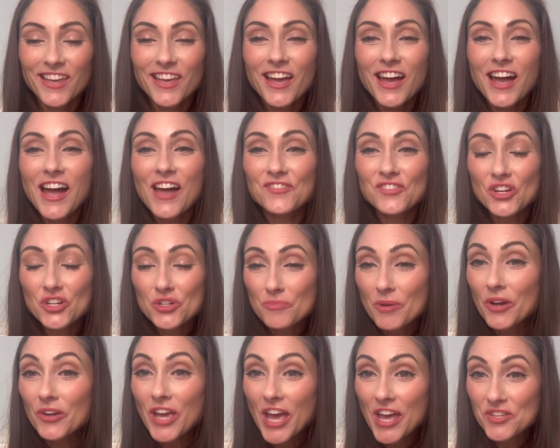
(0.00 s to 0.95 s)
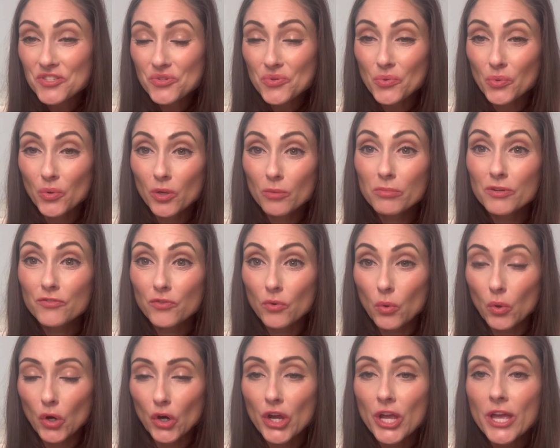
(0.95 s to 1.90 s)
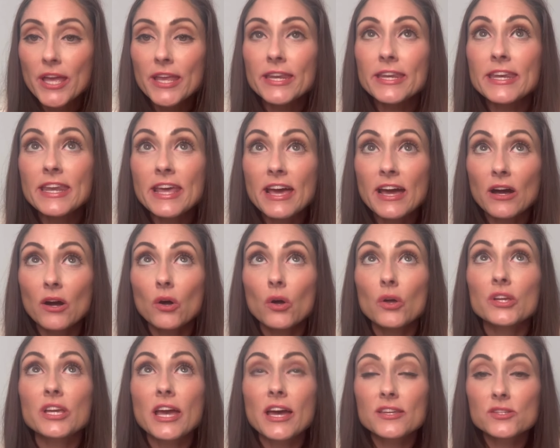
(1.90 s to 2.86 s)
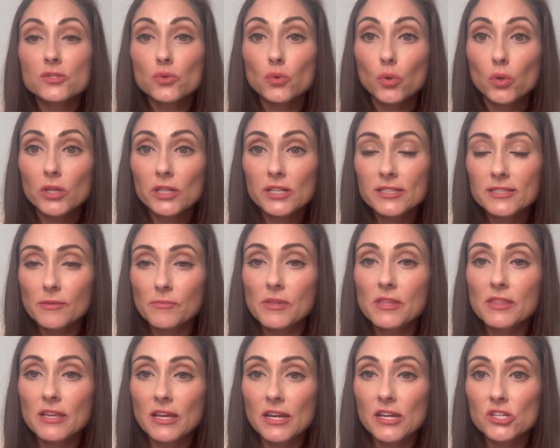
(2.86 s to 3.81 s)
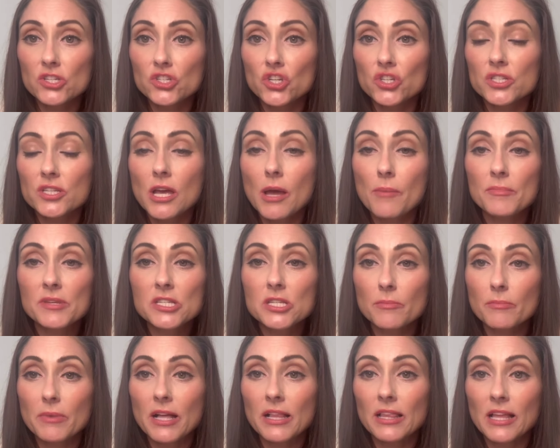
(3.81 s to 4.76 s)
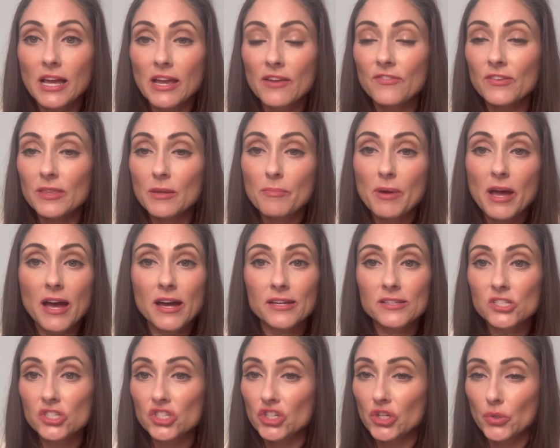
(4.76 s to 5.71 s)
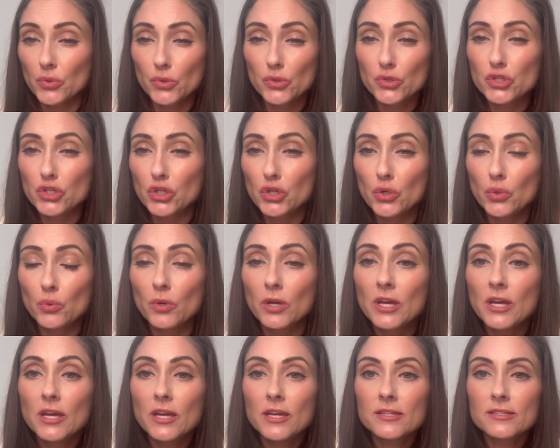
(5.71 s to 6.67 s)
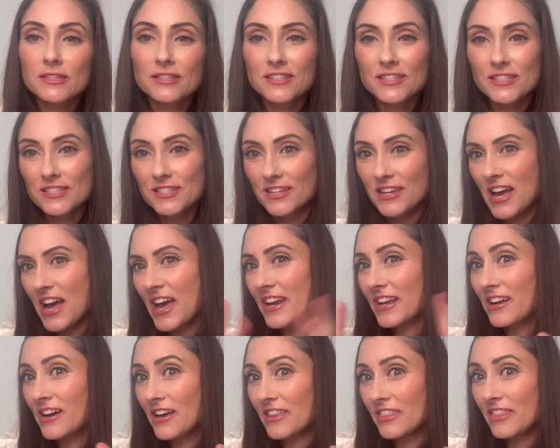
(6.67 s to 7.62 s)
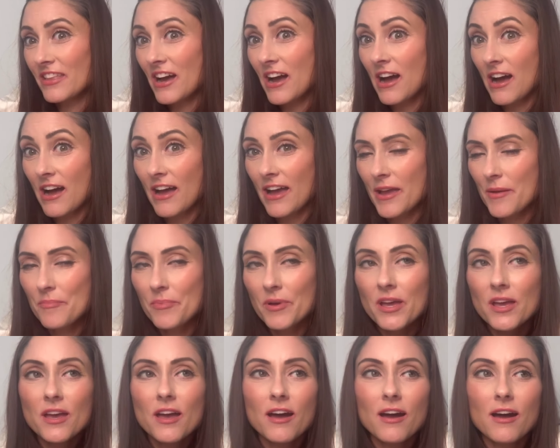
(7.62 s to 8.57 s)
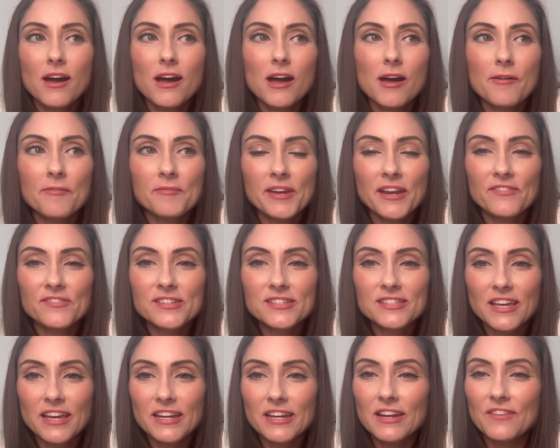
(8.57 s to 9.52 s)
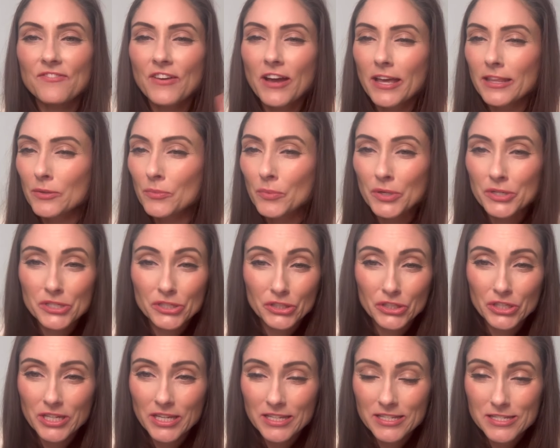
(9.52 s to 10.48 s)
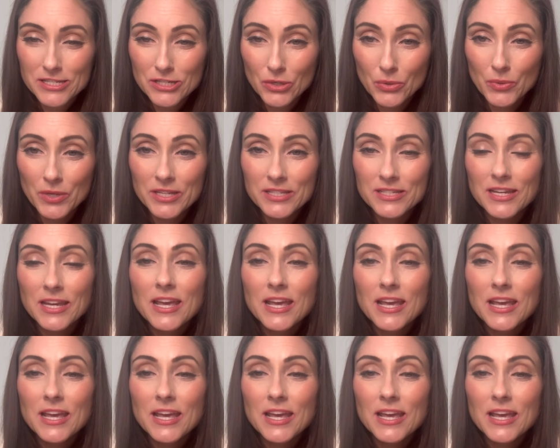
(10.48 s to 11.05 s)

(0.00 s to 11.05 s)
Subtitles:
I've talked about castor oil before. Now, castor oil is something that has just come into my life in the past year or two since it's kind of gotten the hype, and I've decided I finally wanted to look into it.